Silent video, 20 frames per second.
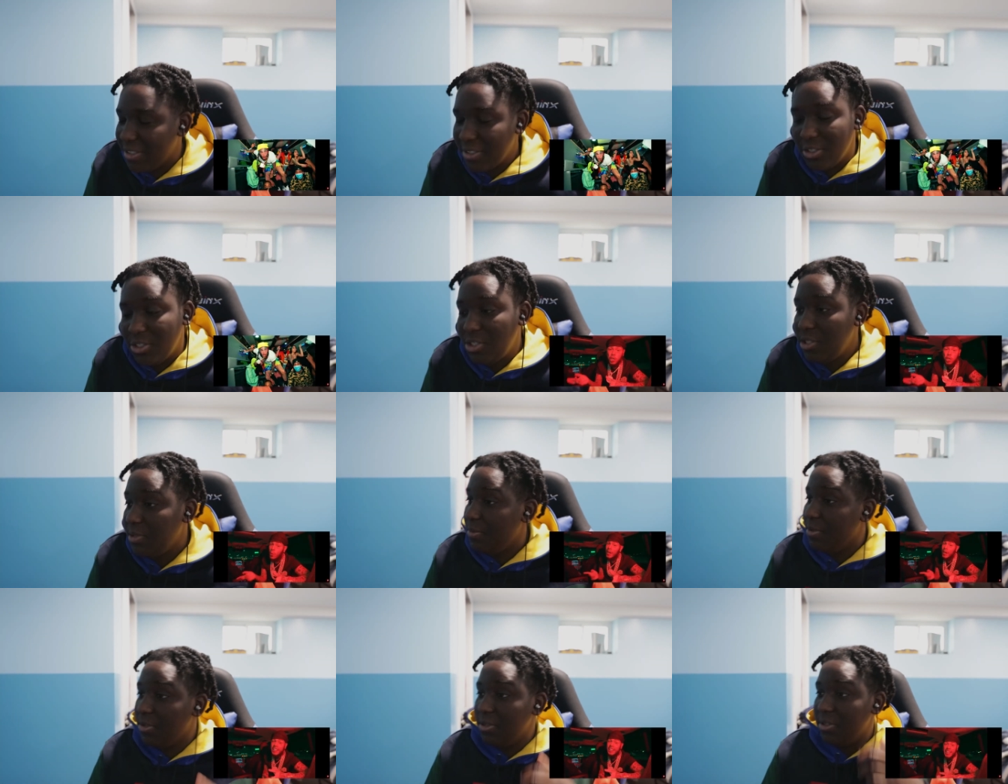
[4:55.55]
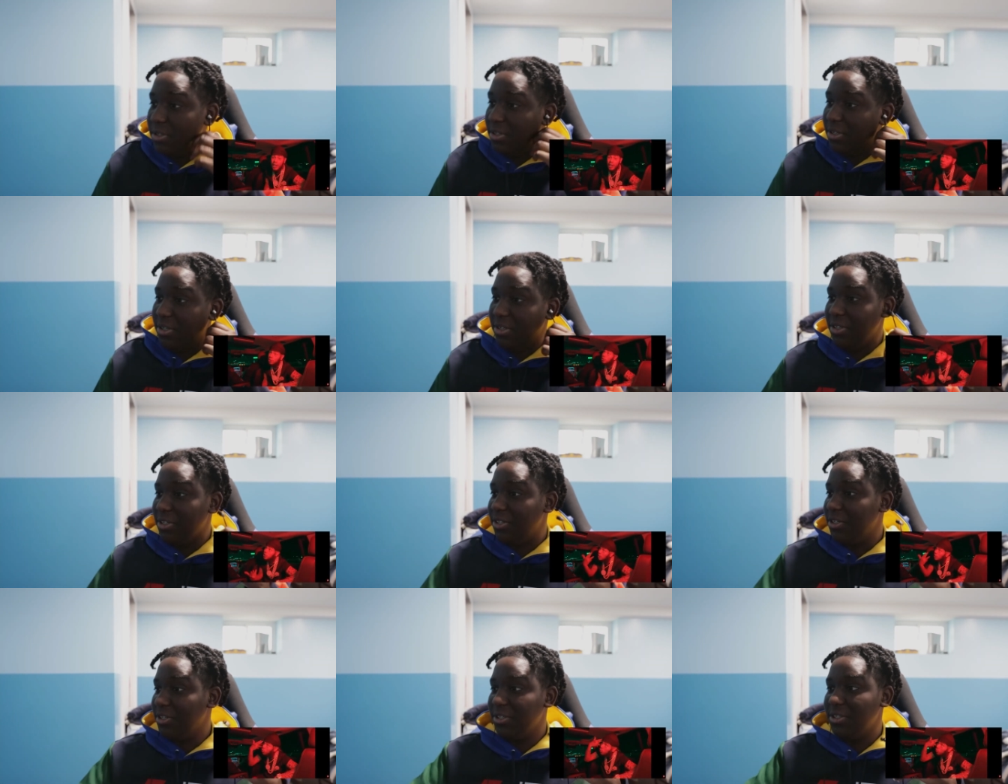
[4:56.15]
You ain't kill shit.
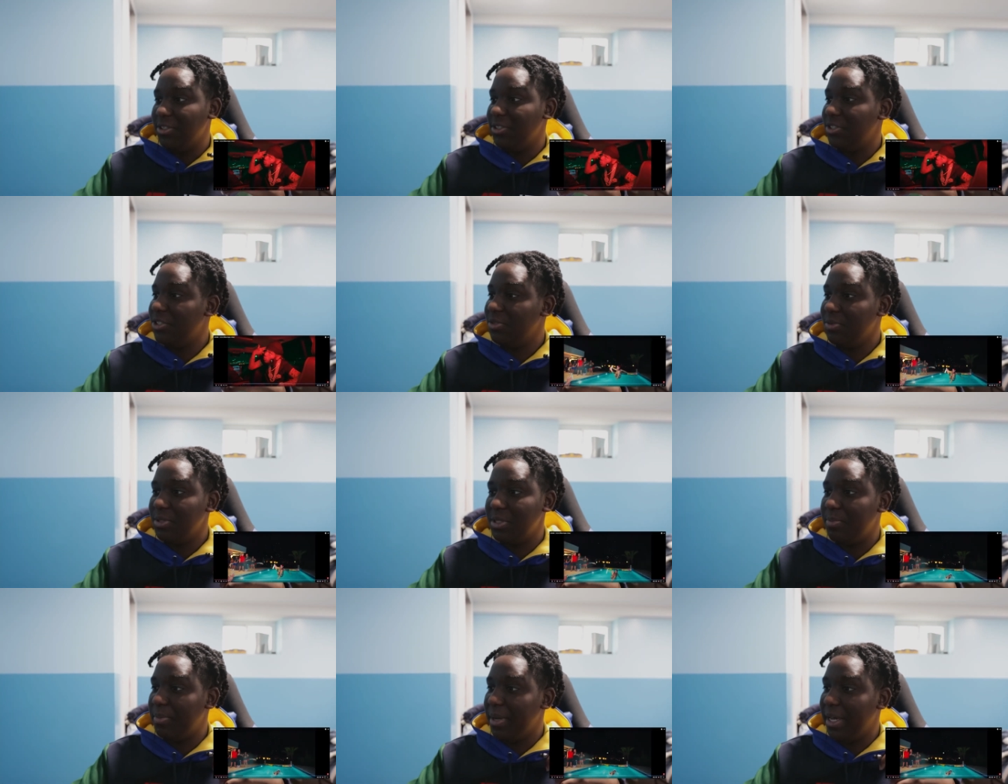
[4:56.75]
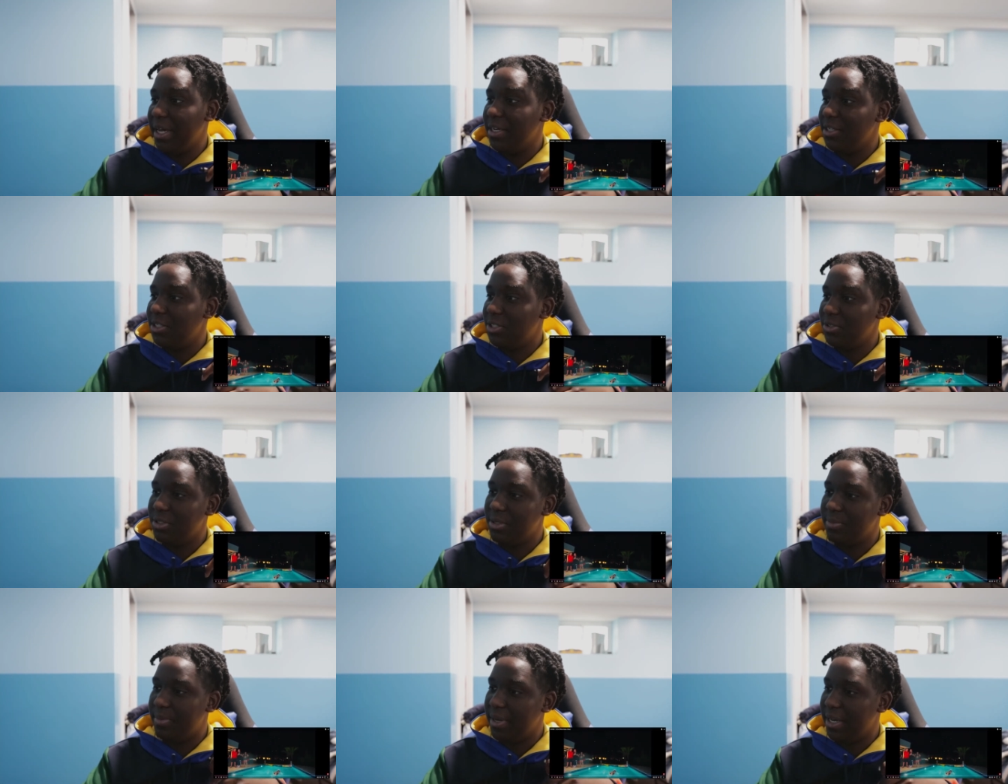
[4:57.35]
You. She
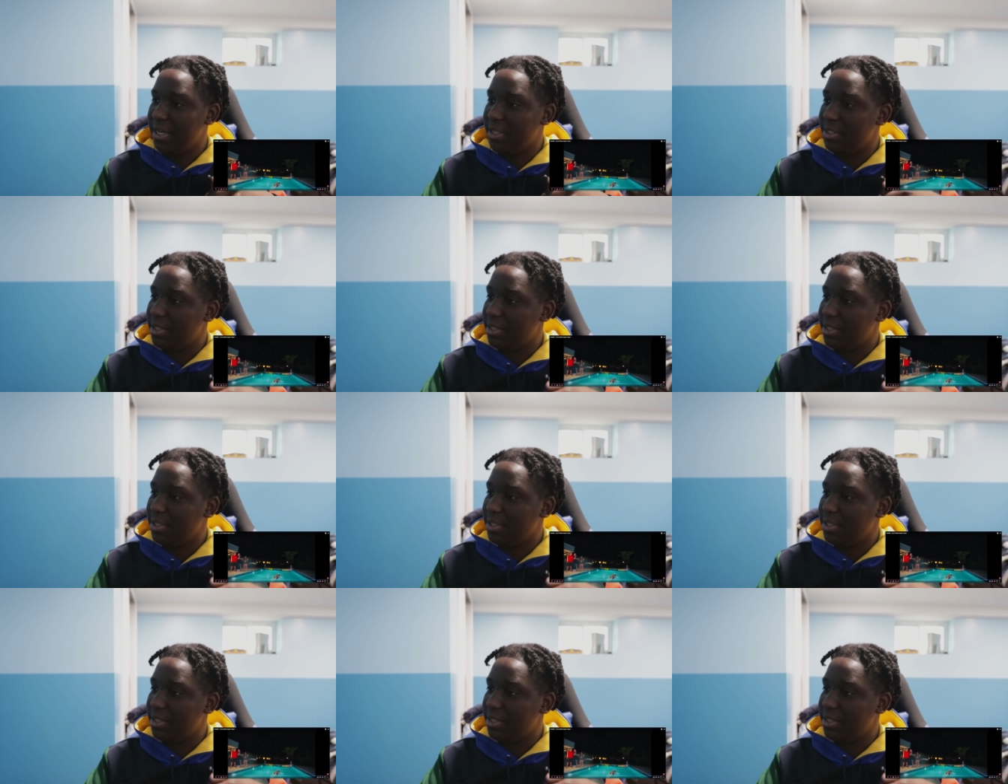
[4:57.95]
was bad